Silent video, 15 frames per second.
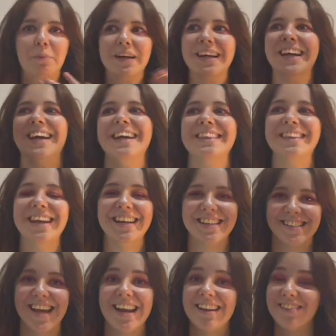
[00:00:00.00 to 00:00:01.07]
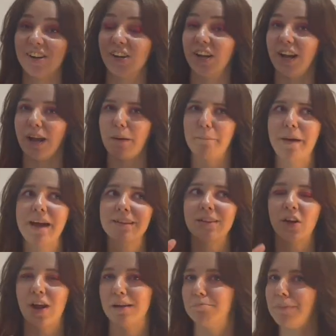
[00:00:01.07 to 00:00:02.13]
but they decided they're gonna come back
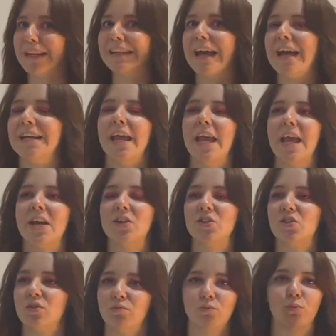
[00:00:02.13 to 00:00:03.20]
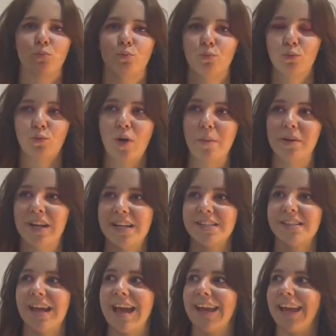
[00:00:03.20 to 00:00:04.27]
there at midnight and
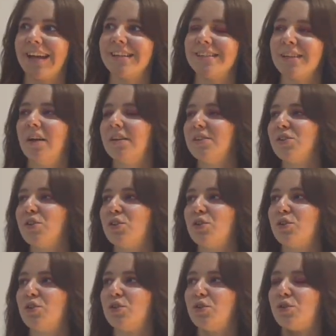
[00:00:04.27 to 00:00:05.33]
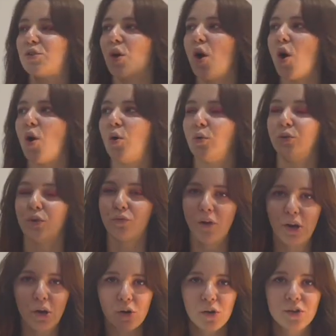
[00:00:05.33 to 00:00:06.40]
reminisce, I guess. So the
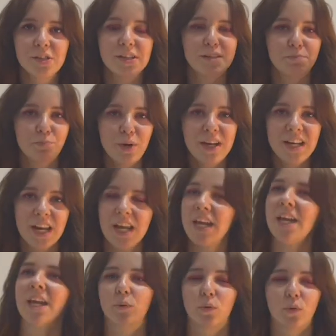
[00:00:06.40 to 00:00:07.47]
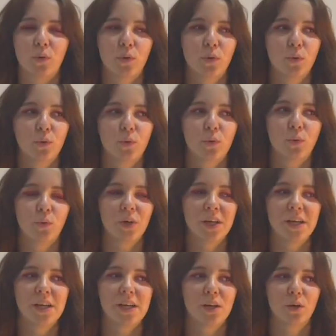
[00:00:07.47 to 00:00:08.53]
three girls is Britney, who
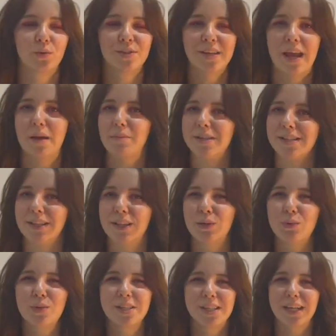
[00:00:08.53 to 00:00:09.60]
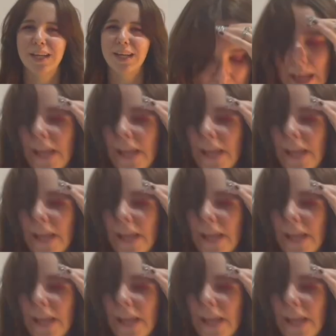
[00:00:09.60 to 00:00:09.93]
is, eh, whose name is Lucy.